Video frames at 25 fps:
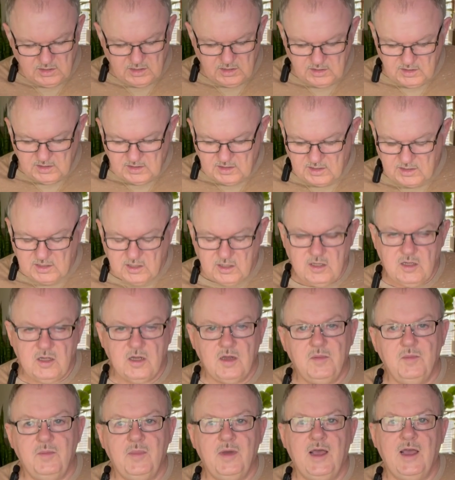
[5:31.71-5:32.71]
and then I can
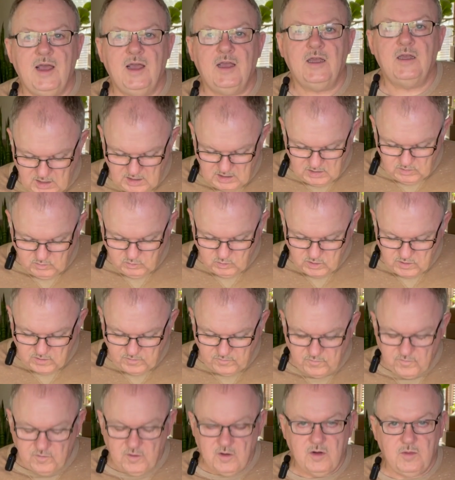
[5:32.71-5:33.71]
come back and work
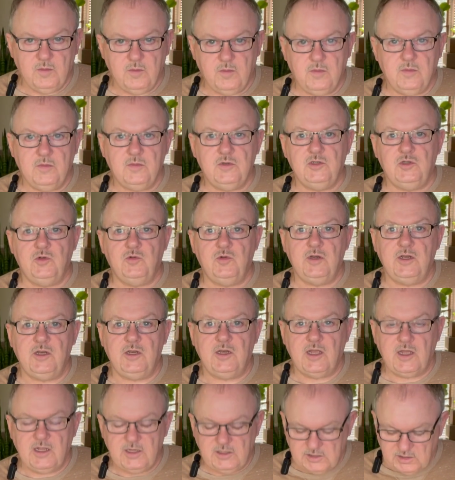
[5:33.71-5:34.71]
from joining
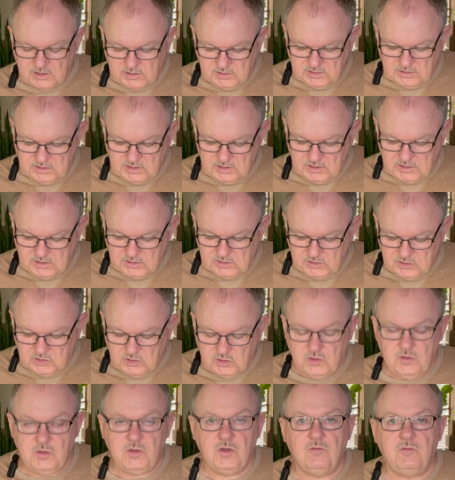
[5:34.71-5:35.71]
HSTs
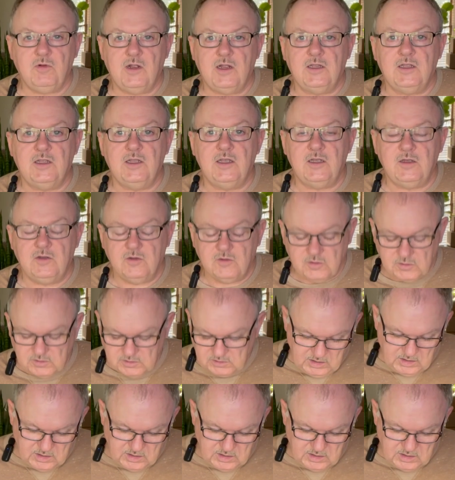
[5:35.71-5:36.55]
to the rectangles.